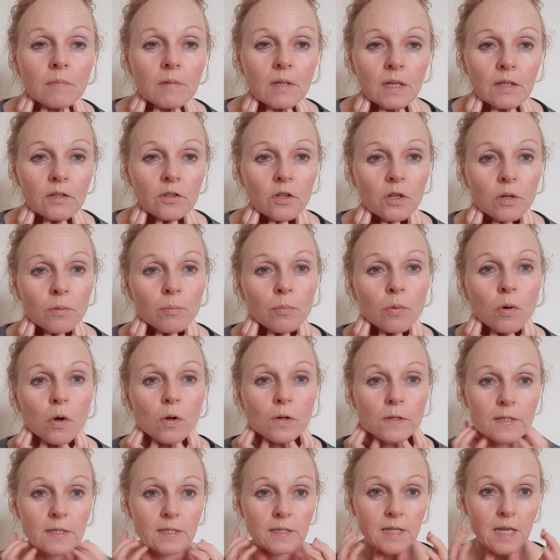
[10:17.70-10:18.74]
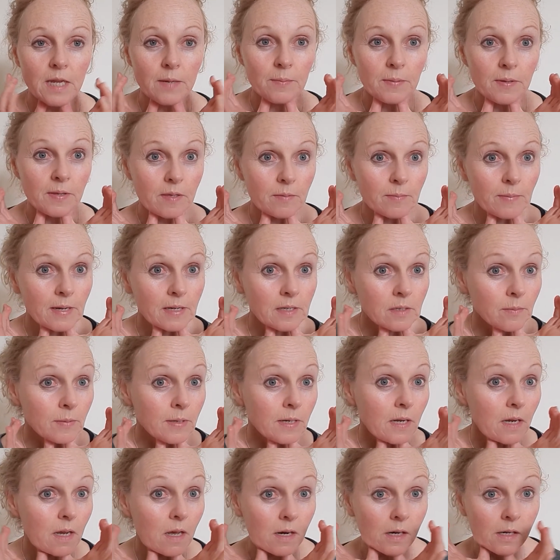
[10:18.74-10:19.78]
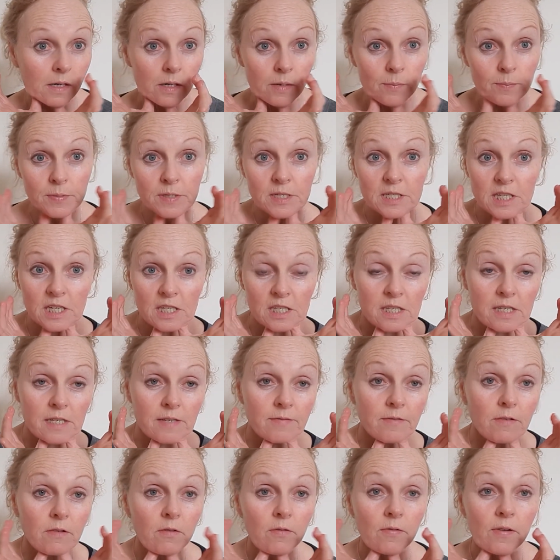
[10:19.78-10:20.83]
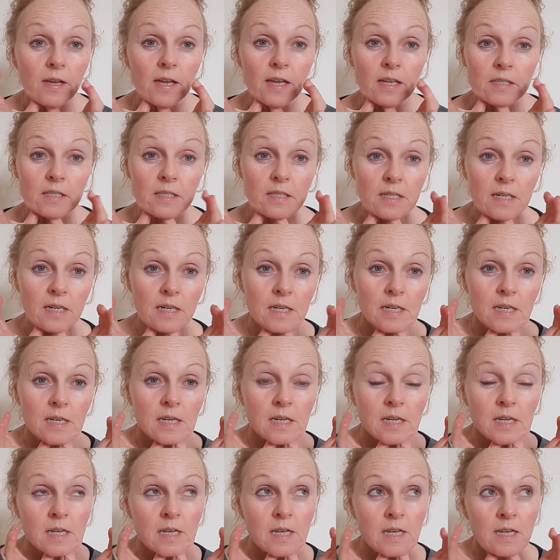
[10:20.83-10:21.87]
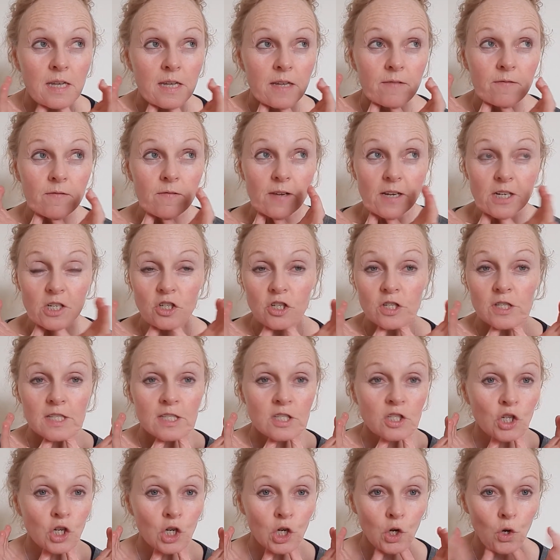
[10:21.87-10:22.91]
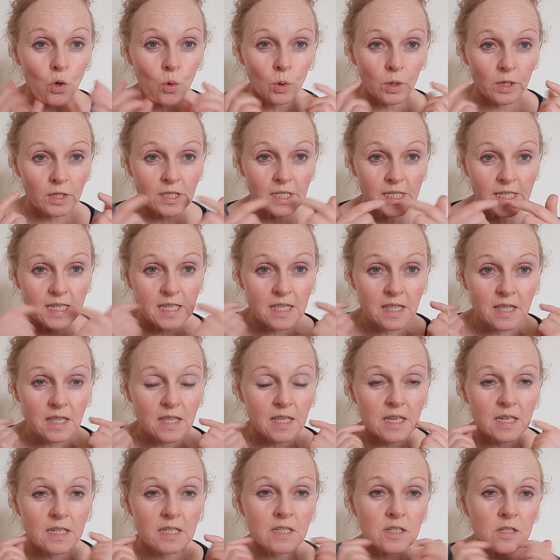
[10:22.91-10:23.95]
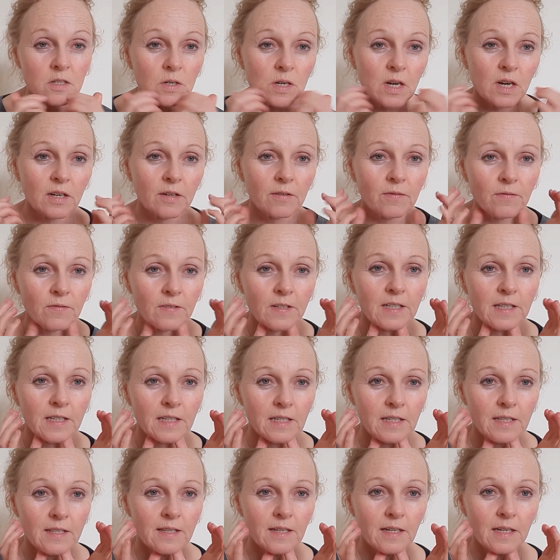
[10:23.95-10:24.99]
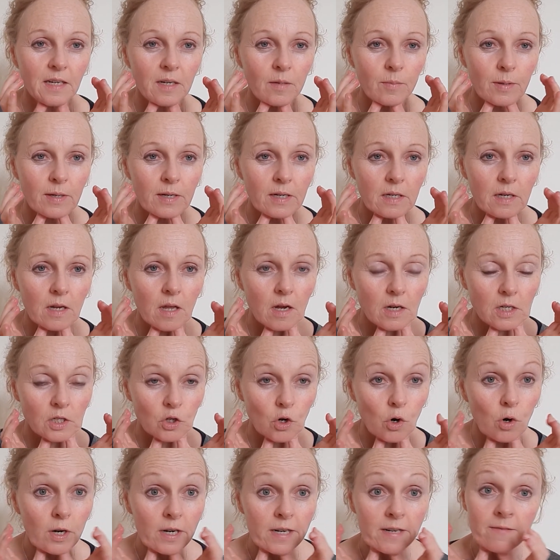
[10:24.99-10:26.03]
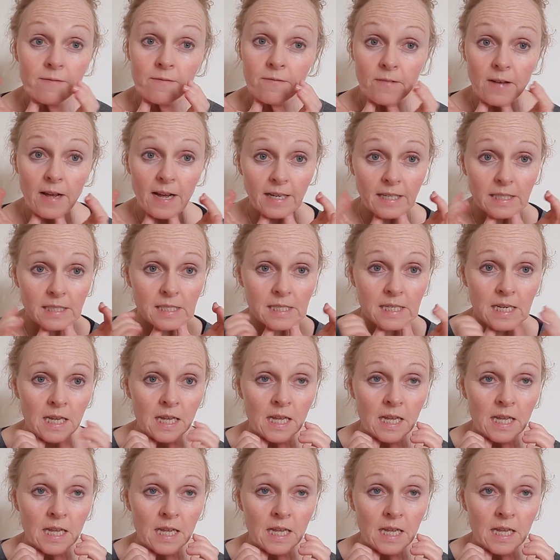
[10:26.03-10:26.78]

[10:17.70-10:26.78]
And you can pause the tape and spend a bit longer, particularly if you've had any infections in your lower teeth and you kind of feel that it's a little bit clogged. Or in fact,